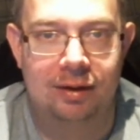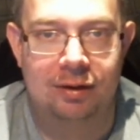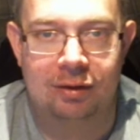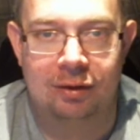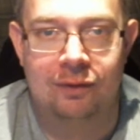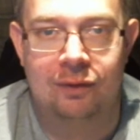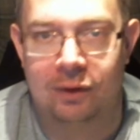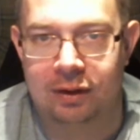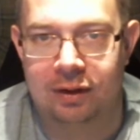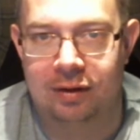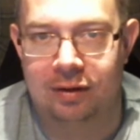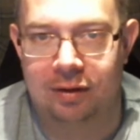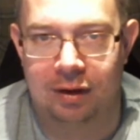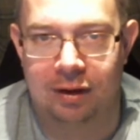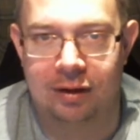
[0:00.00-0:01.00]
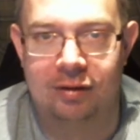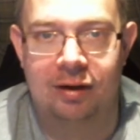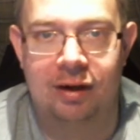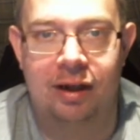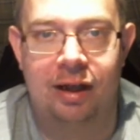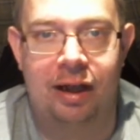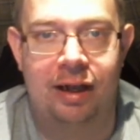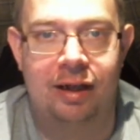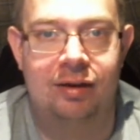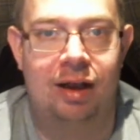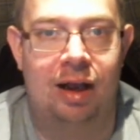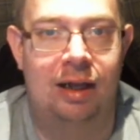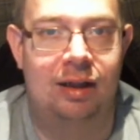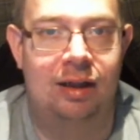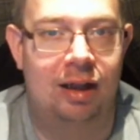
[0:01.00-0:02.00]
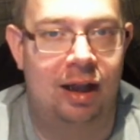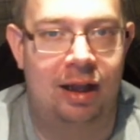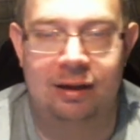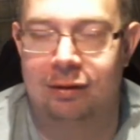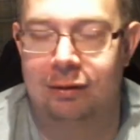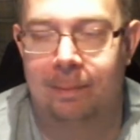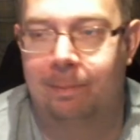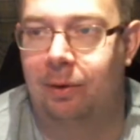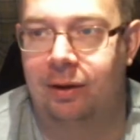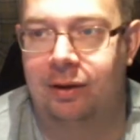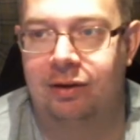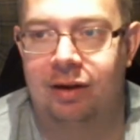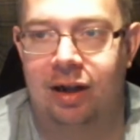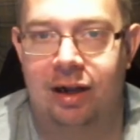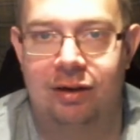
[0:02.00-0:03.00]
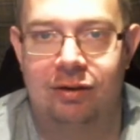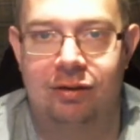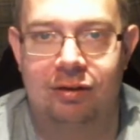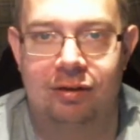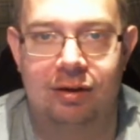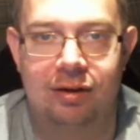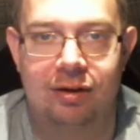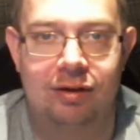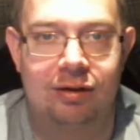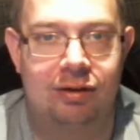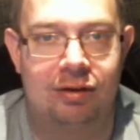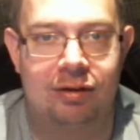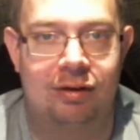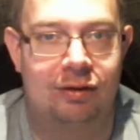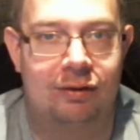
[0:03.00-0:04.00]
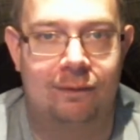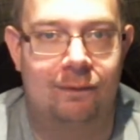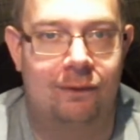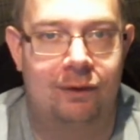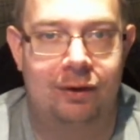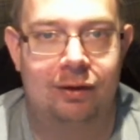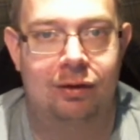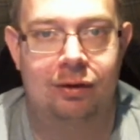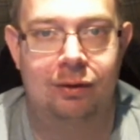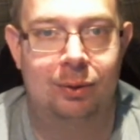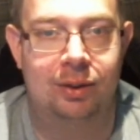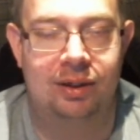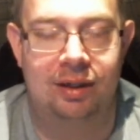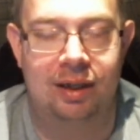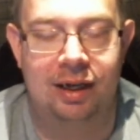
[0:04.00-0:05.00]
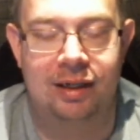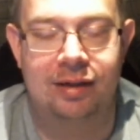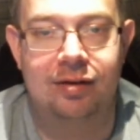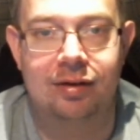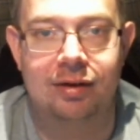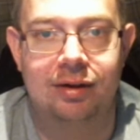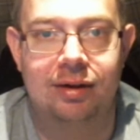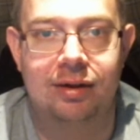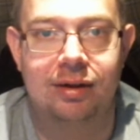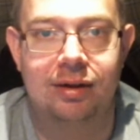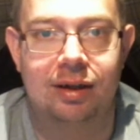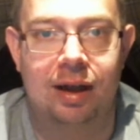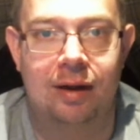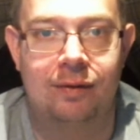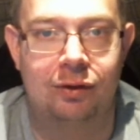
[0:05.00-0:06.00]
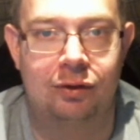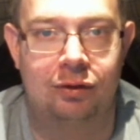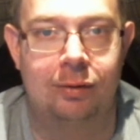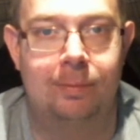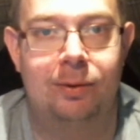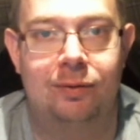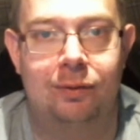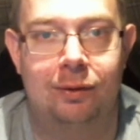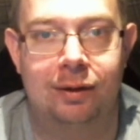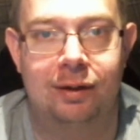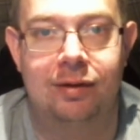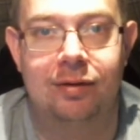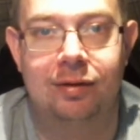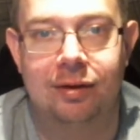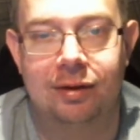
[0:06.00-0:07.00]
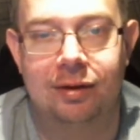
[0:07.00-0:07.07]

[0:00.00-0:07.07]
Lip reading: just for the thoughts that I had, I'd like to apologize just for doing that. I feel stupid for it.